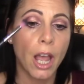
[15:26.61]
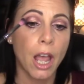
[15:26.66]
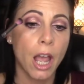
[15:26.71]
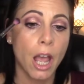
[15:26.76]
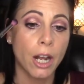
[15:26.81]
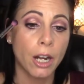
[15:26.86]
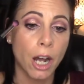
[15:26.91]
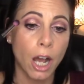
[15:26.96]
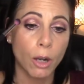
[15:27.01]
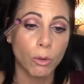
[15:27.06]

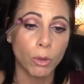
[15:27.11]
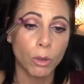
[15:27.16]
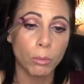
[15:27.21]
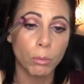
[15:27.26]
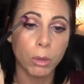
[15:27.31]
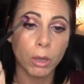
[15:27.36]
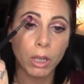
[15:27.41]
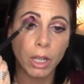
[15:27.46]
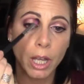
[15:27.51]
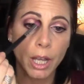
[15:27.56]
and I will
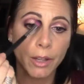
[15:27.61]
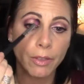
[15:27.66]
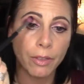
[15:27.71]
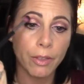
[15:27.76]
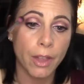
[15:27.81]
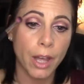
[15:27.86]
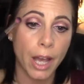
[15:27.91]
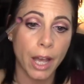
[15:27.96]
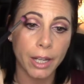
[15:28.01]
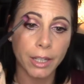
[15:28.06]

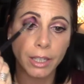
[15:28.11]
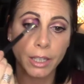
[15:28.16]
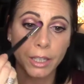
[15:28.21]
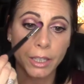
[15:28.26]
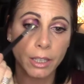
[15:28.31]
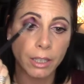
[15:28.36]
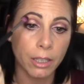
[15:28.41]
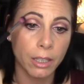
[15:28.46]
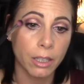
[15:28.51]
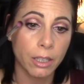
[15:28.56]
blend that
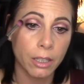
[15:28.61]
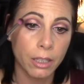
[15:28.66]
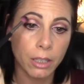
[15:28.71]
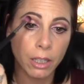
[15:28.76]
in